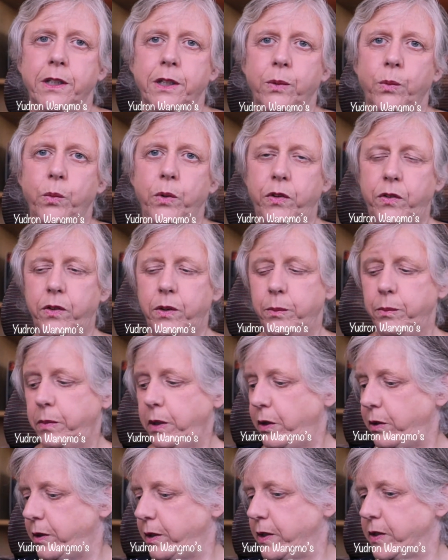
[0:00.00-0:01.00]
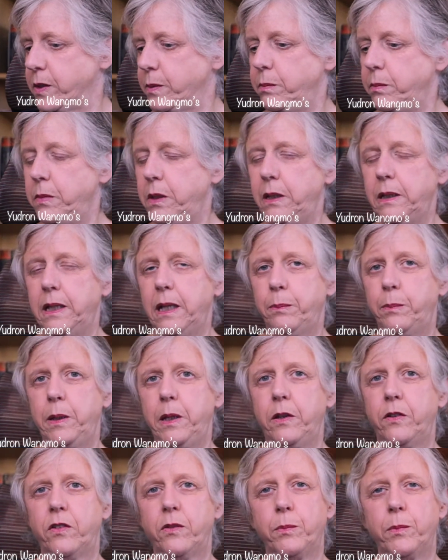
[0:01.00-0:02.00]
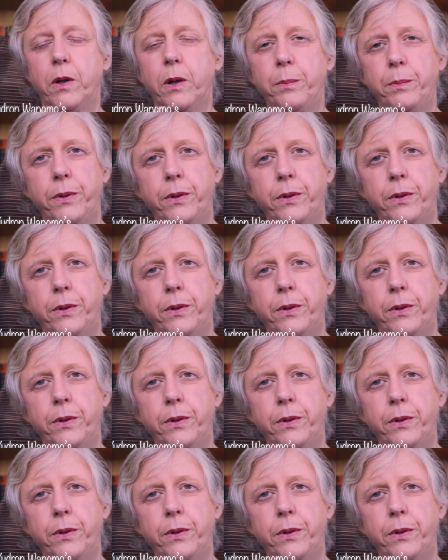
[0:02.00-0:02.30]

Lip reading: Wisdom here doesn't mean like being a smart